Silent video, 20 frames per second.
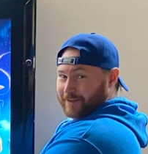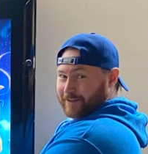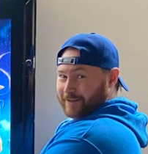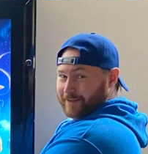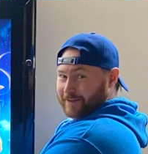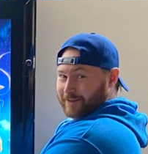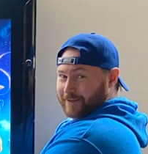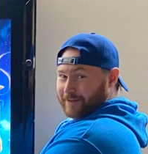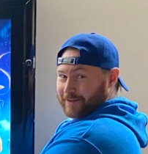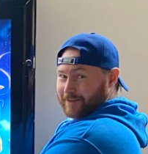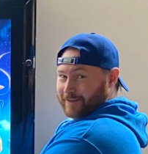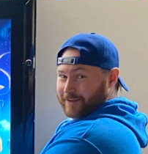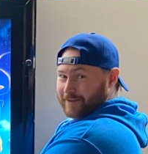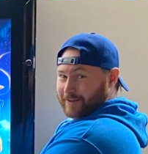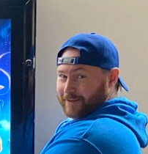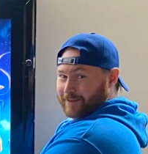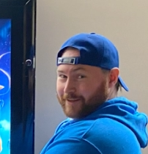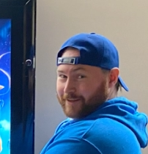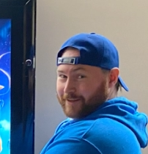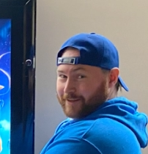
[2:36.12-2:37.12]

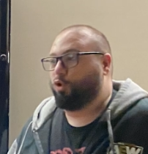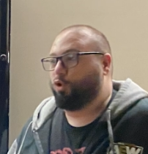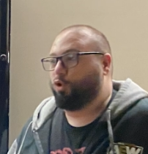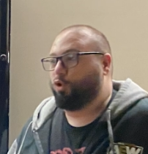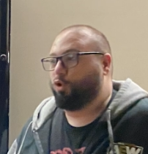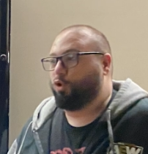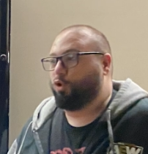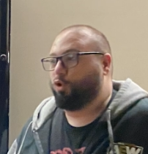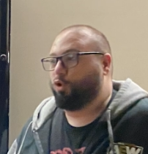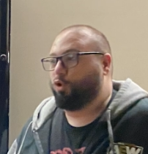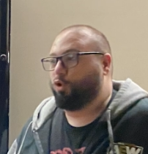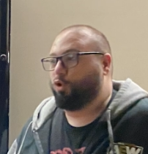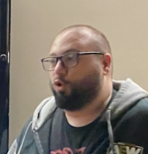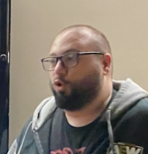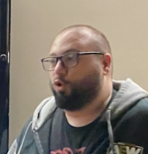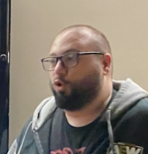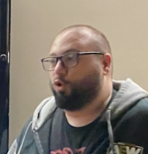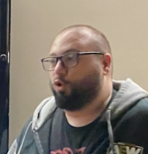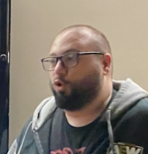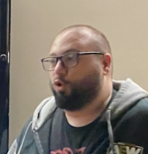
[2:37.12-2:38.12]

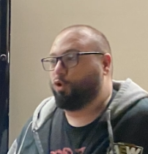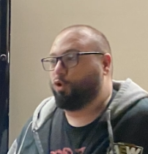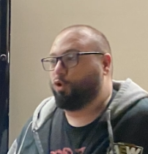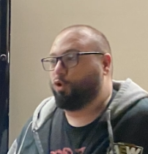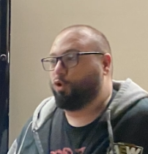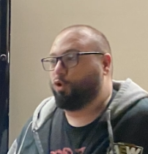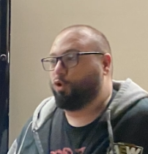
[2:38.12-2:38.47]
Nobody speaks.